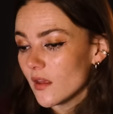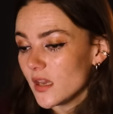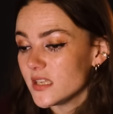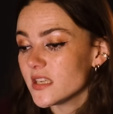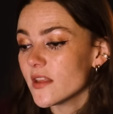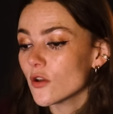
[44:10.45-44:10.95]

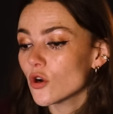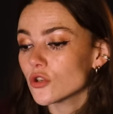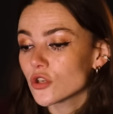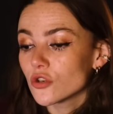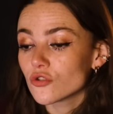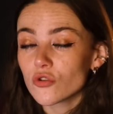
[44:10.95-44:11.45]
He's either got
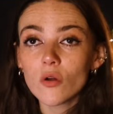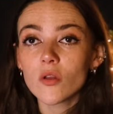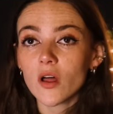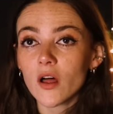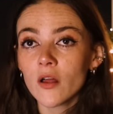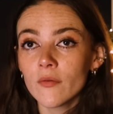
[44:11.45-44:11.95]
to
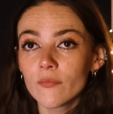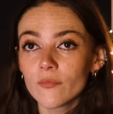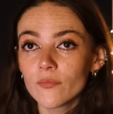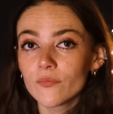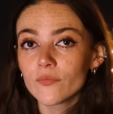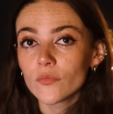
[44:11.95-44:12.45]
control her
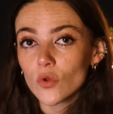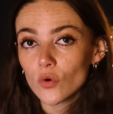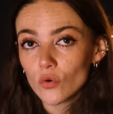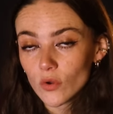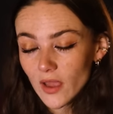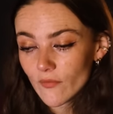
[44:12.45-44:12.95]

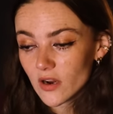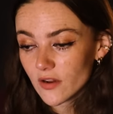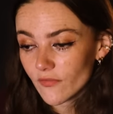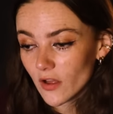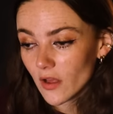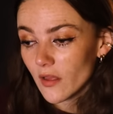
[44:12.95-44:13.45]
or get rid
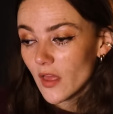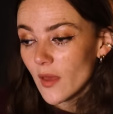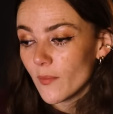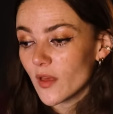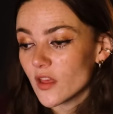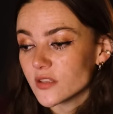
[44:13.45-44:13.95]
of her,
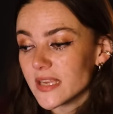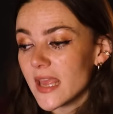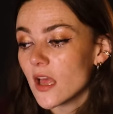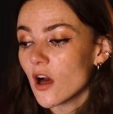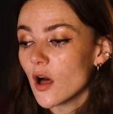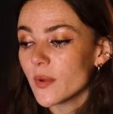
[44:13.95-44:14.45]
because
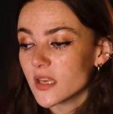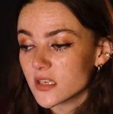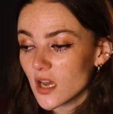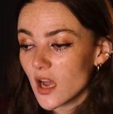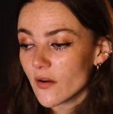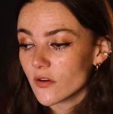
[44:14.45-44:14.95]
he can't be a
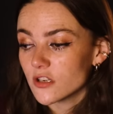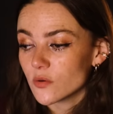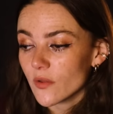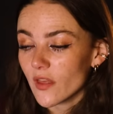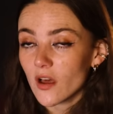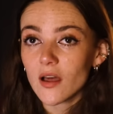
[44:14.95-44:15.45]

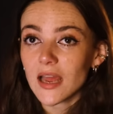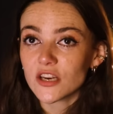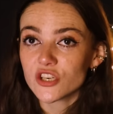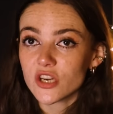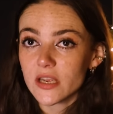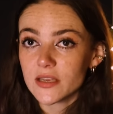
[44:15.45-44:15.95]
tyrant with her
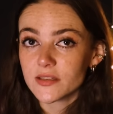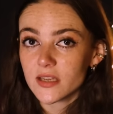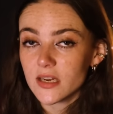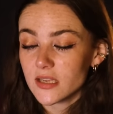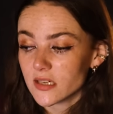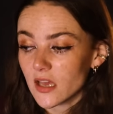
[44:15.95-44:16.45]
as she is
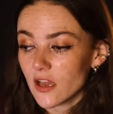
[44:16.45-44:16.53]
in his